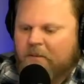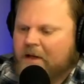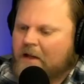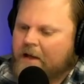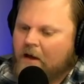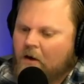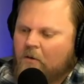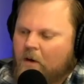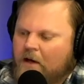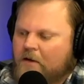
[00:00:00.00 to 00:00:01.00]
like, oh
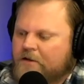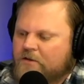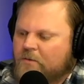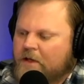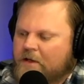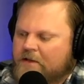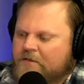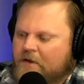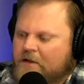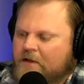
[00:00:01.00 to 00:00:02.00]
wow, sweet, that's
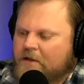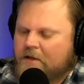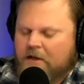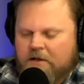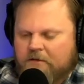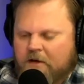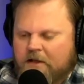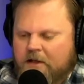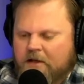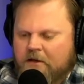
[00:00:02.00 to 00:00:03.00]
finally uh,
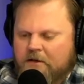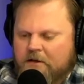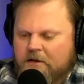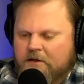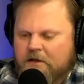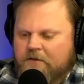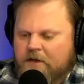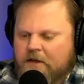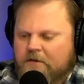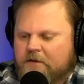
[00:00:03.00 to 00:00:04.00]
finally here, the son of
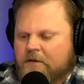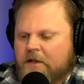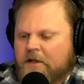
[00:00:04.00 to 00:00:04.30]
David.